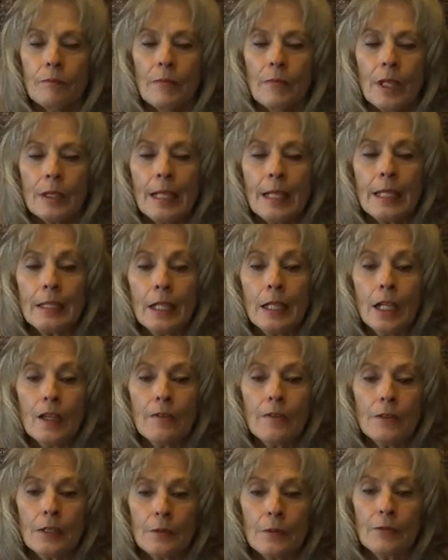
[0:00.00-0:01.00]
they
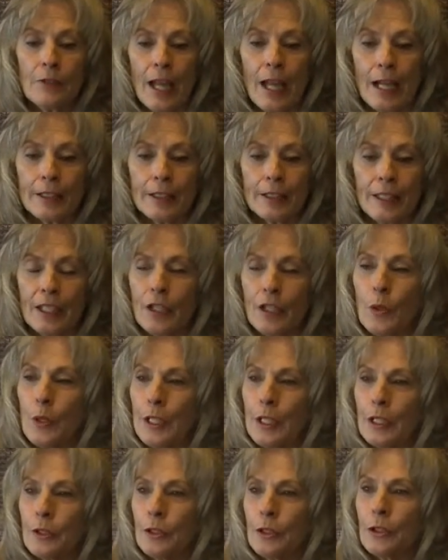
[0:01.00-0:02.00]
loved the fact that they go in
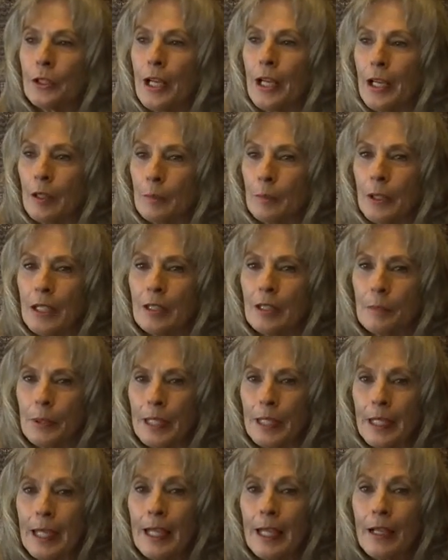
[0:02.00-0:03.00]
and learn how to play the
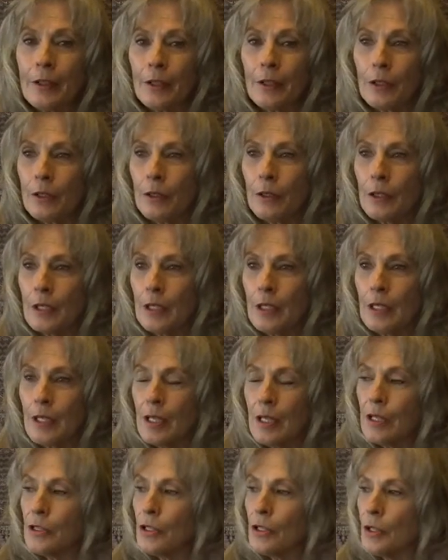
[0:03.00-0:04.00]
piano,
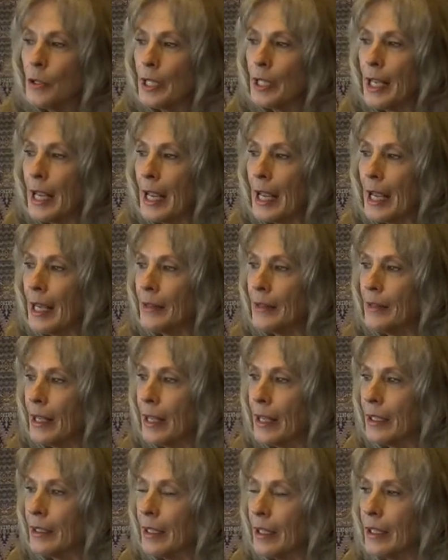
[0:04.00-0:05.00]
so it had
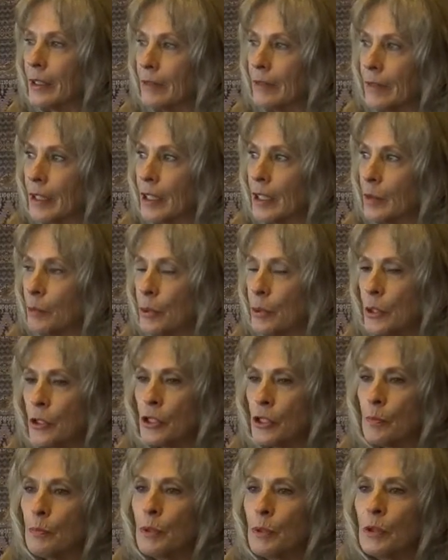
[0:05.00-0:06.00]
that kind of like a
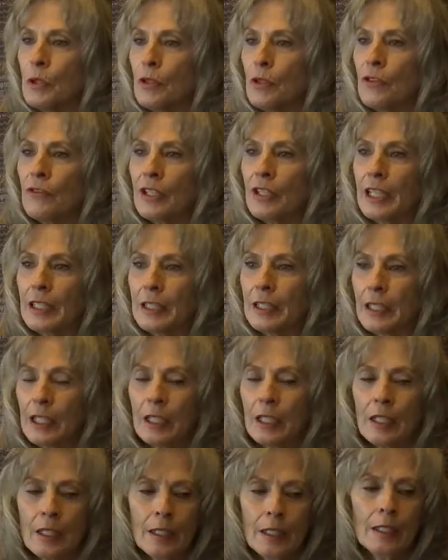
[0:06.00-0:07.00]
push-pull
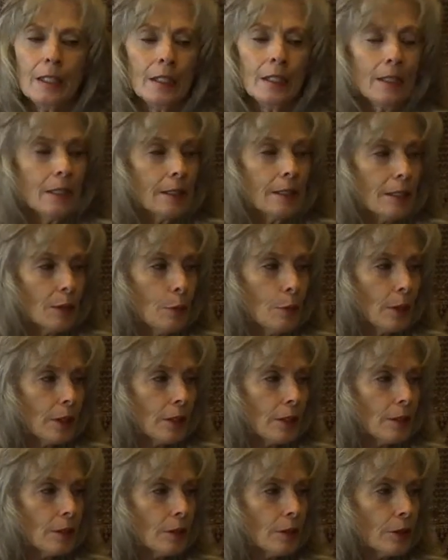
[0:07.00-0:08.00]
feeling. They
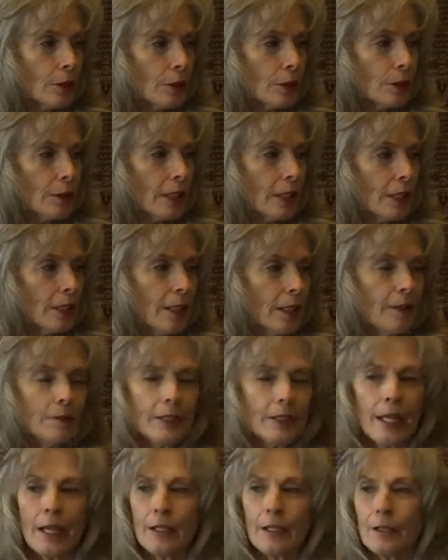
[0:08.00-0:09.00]
wanted to learn, they loved
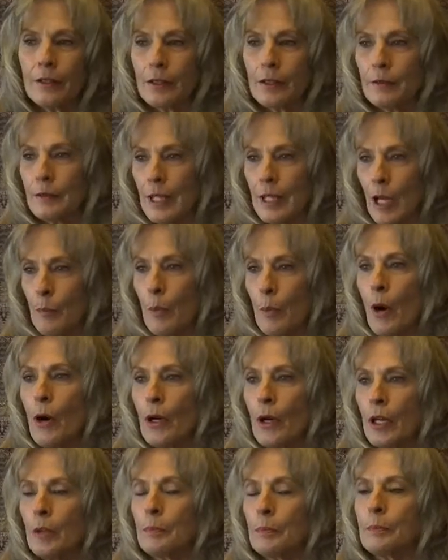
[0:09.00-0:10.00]
that, th that
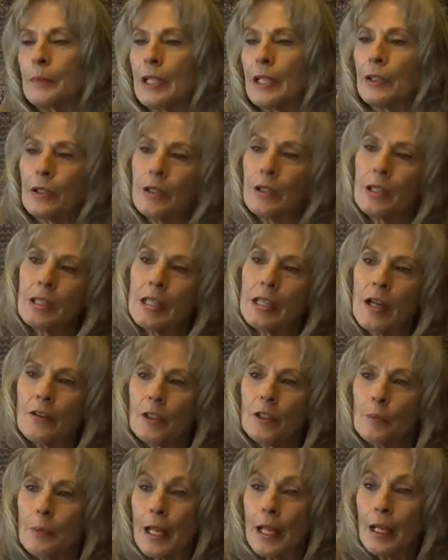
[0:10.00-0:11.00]
part, they couldn't tell
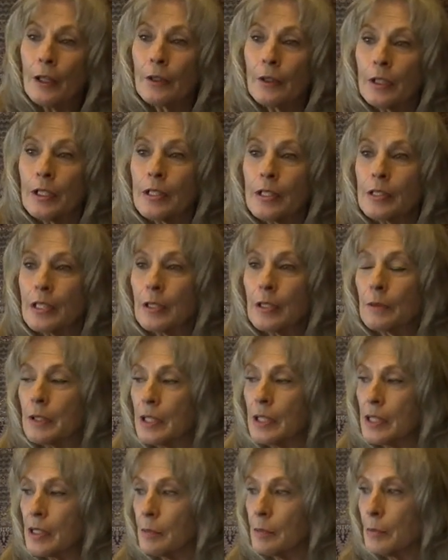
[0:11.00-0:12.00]
their parents, they were
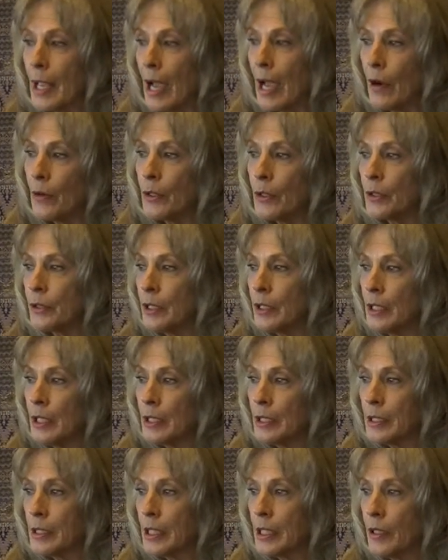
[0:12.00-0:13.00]
disempowered
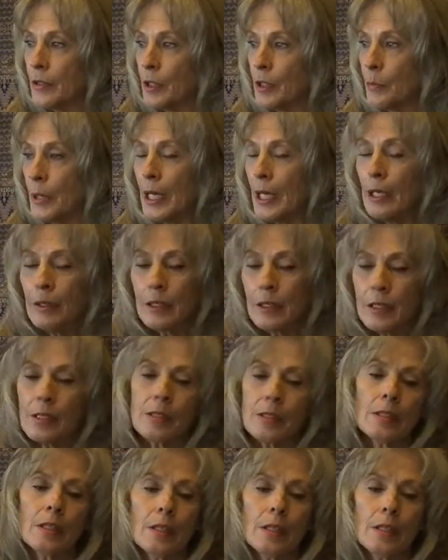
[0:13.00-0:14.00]
to tell their
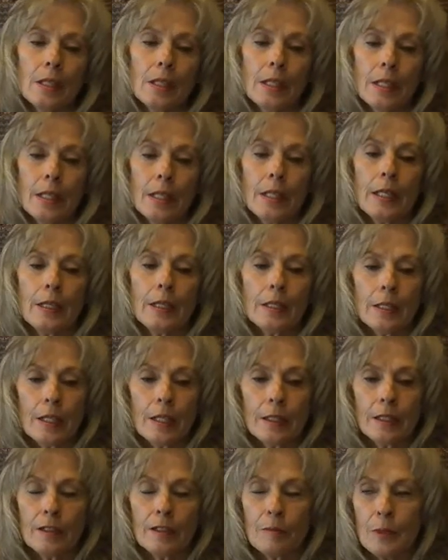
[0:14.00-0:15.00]
parents, and yet
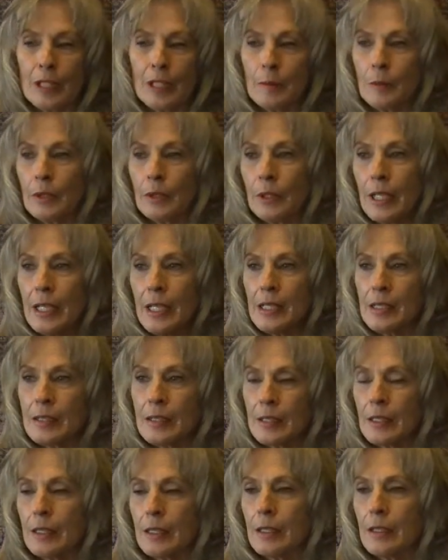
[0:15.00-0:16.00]
they were being
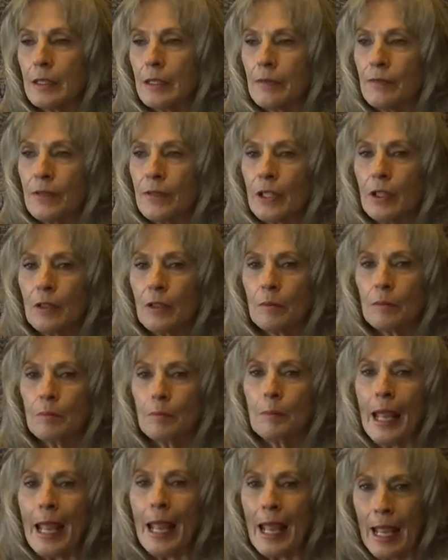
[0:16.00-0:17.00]
molested and it felt
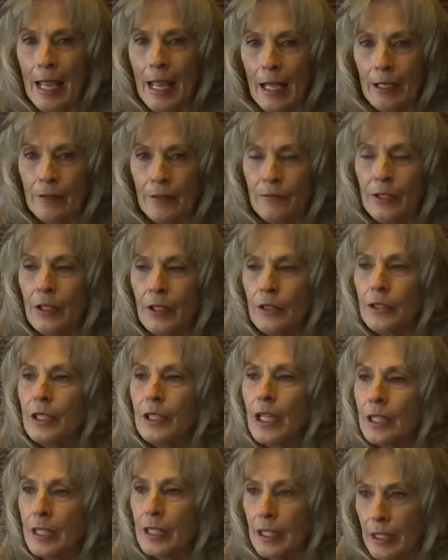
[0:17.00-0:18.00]
bad, it felt
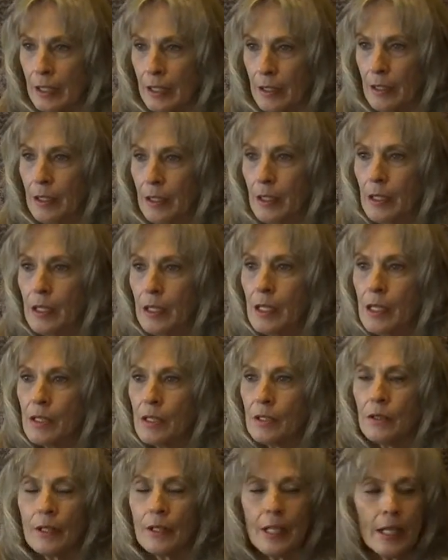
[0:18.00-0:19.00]
yucky.
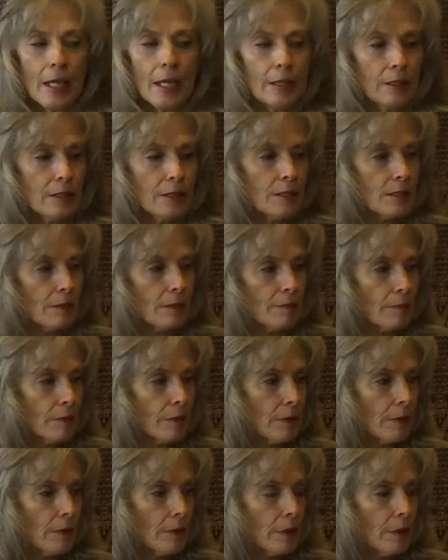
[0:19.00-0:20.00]
So they had this
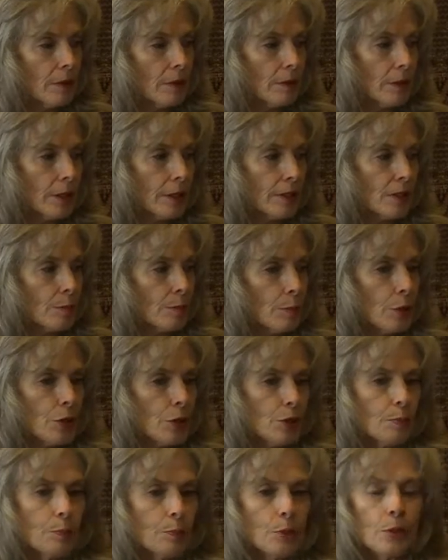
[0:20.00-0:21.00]
you know, like this
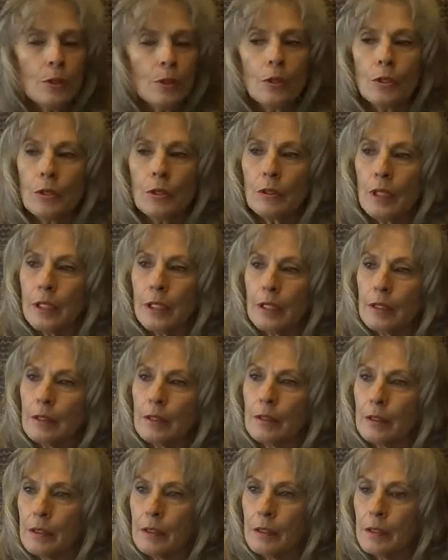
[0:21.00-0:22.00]
push pull, like a,
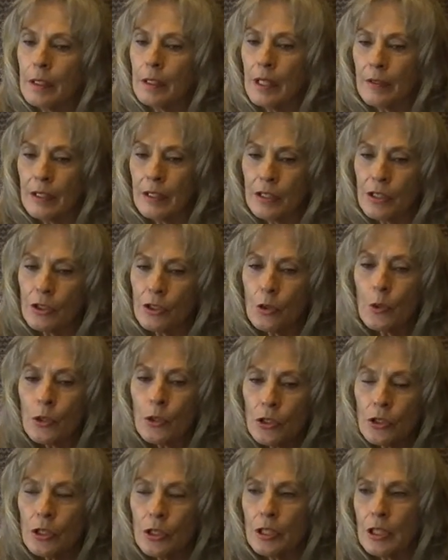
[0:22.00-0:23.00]
a
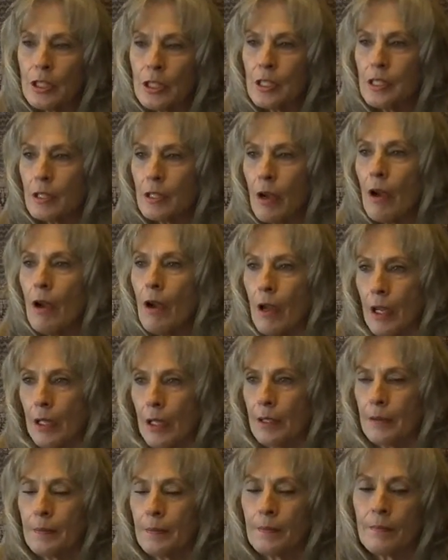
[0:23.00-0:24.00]
distortion
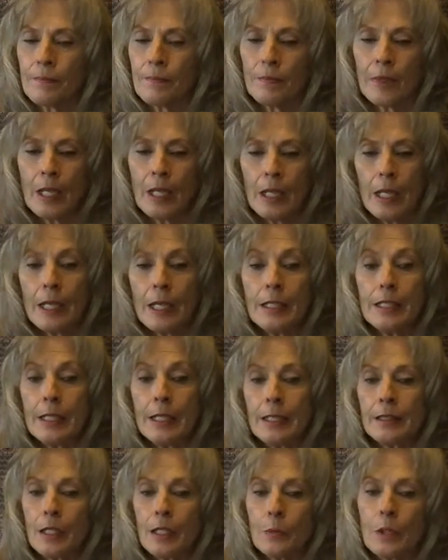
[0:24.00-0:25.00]
inside. And
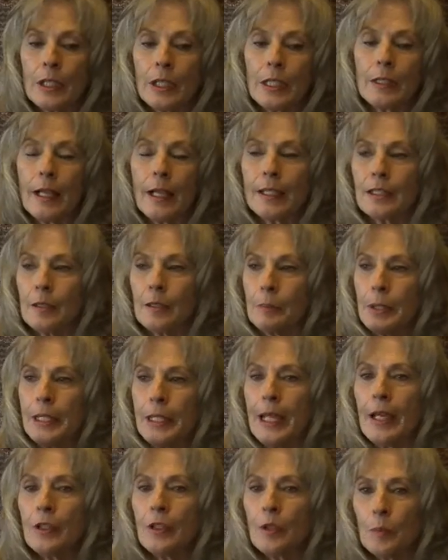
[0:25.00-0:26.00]
yet they really like the
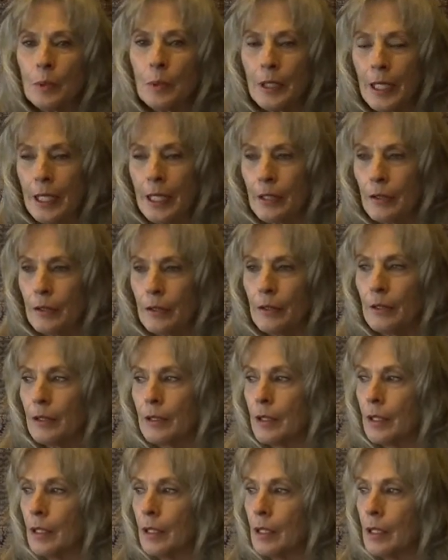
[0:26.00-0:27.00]
piano player.
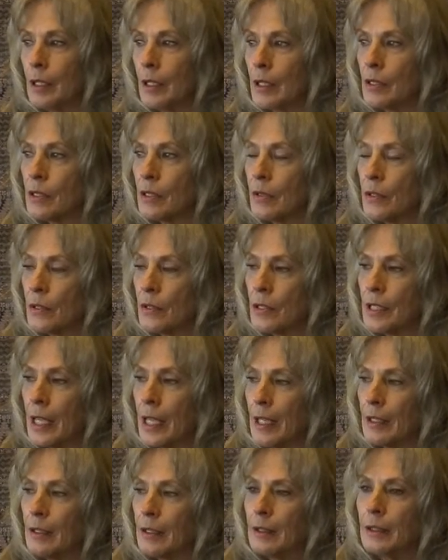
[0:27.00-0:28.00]
So there's
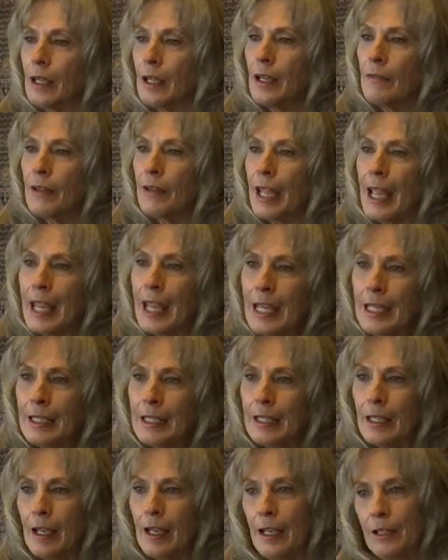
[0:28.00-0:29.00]
that love
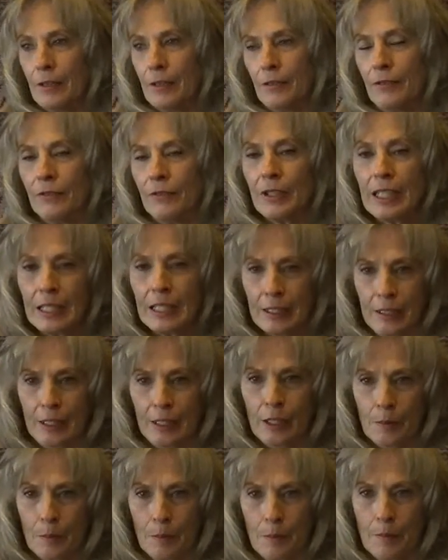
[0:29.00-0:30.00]
hate kind of feeling.